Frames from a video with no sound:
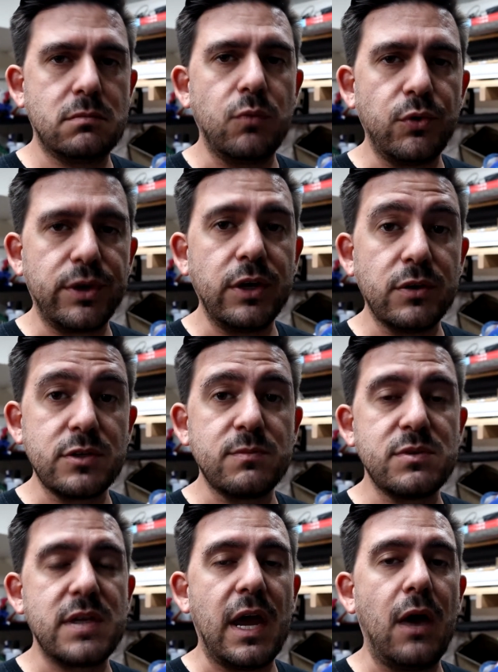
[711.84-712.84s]
will kill some
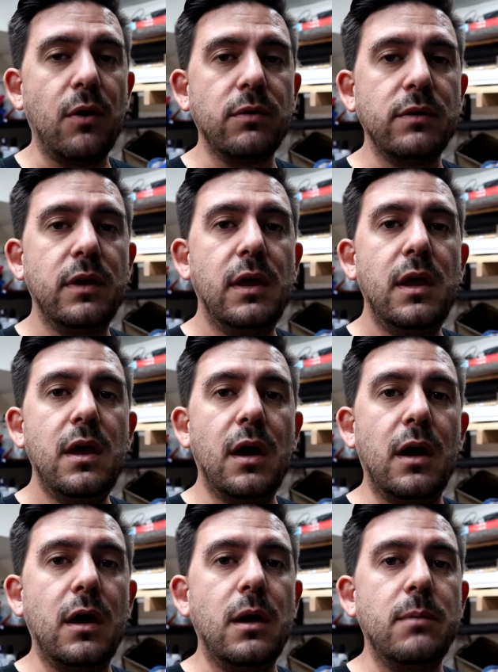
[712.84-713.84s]
sound.
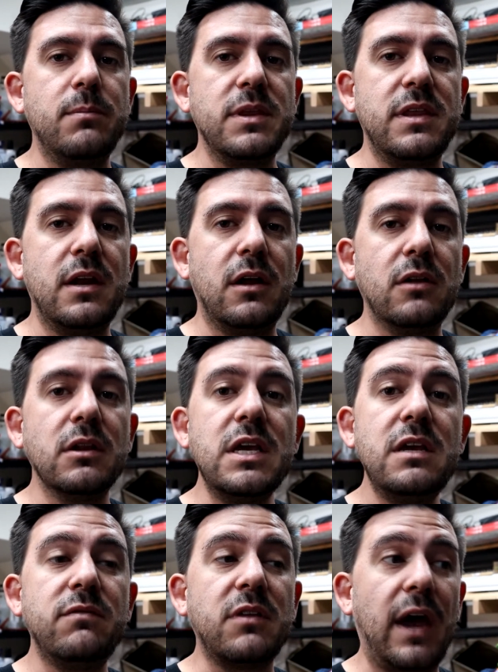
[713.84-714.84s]
But then I'll
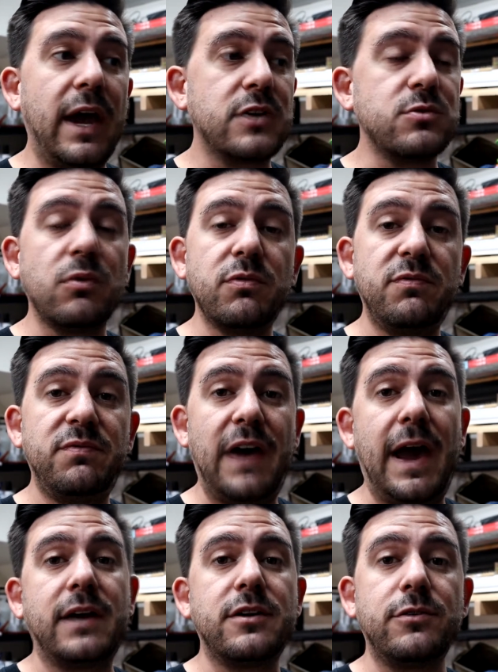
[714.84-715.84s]
leave the actual
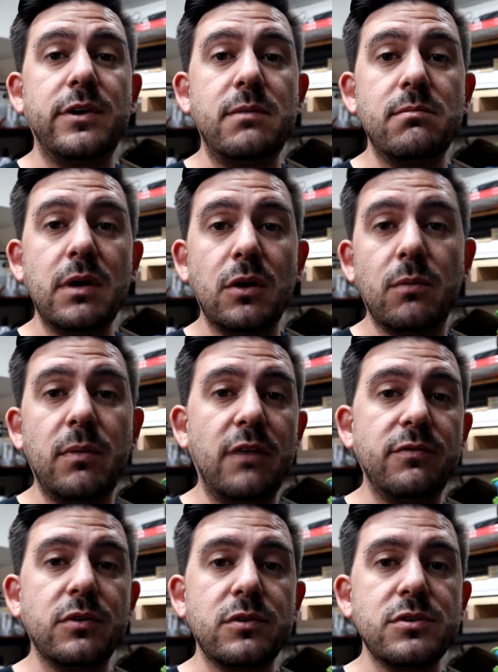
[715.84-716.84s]
factory middle
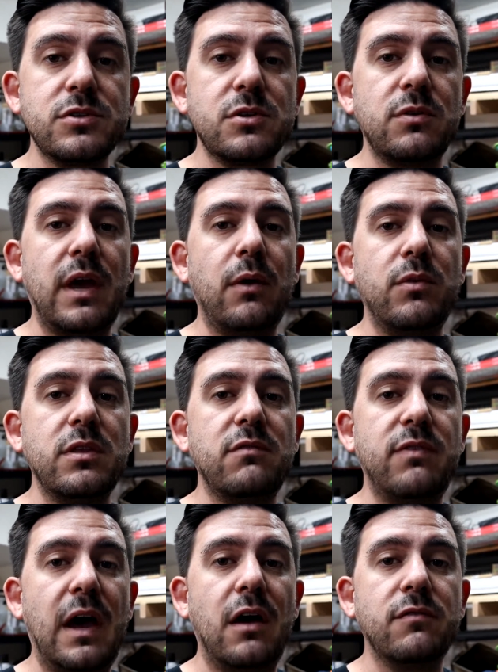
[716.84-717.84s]
mufflers so that when the
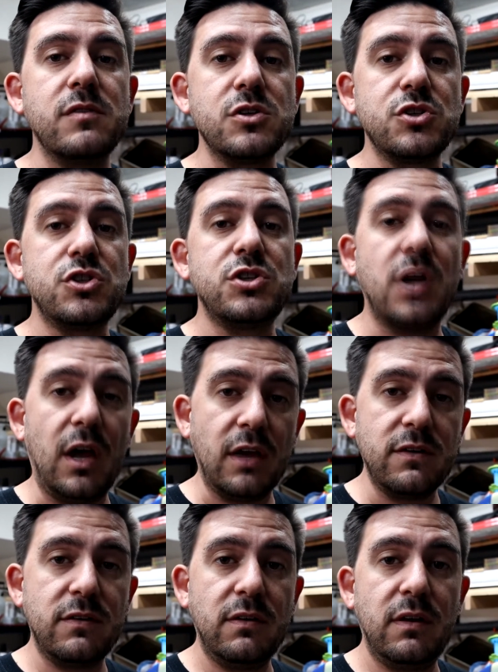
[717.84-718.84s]
valve is
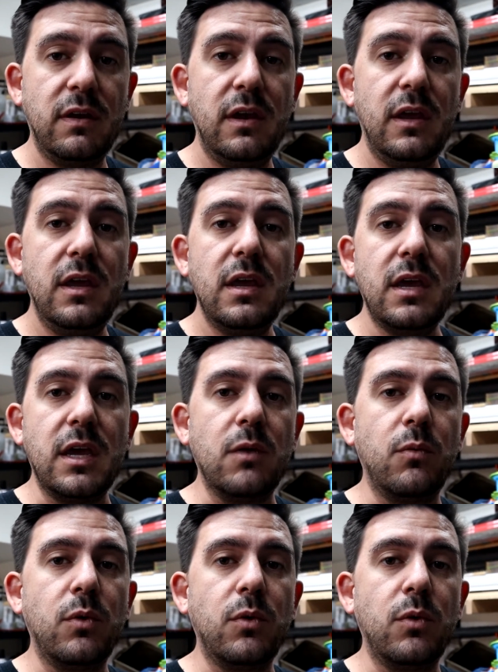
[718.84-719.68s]
shut, it